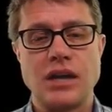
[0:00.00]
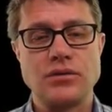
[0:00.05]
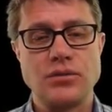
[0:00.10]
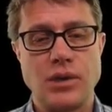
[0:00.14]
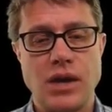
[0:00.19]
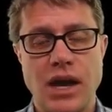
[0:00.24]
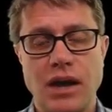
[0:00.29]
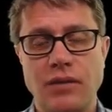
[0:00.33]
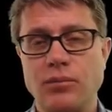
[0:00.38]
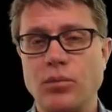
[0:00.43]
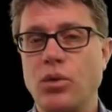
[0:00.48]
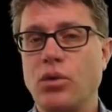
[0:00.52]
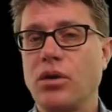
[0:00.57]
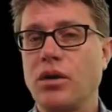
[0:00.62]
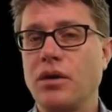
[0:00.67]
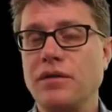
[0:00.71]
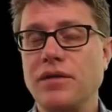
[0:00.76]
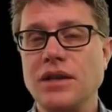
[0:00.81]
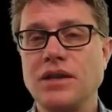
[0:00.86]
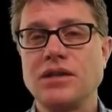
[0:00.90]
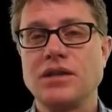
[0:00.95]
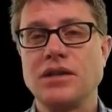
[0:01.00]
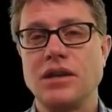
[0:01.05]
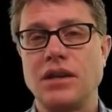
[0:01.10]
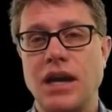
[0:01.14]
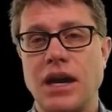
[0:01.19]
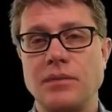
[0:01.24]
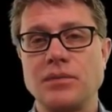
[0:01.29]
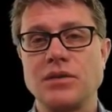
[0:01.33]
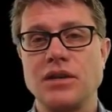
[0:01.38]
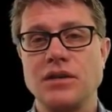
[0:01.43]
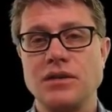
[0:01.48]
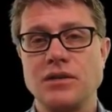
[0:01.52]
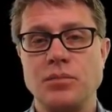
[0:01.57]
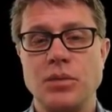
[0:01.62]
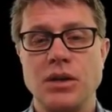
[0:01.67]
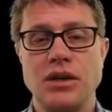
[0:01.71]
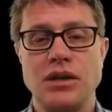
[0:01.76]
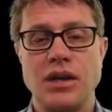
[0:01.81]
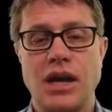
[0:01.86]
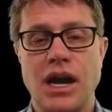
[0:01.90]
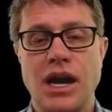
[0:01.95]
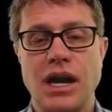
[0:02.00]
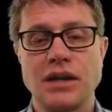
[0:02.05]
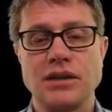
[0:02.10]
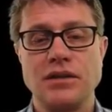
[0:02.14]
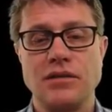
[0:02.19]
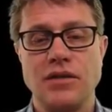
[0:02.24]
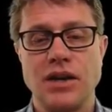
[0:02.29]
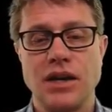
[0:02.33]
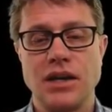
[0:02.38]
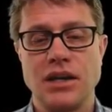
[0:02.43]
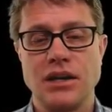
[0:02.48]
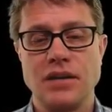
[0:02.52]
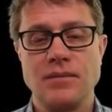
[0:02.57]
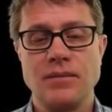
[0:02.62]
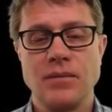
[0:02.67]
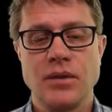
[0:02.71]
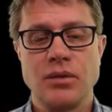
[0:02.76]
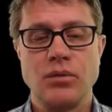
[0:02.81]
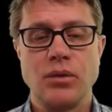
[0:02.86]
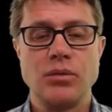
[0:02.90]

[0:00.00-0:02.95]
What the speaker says: as we have more of these synapses being activated,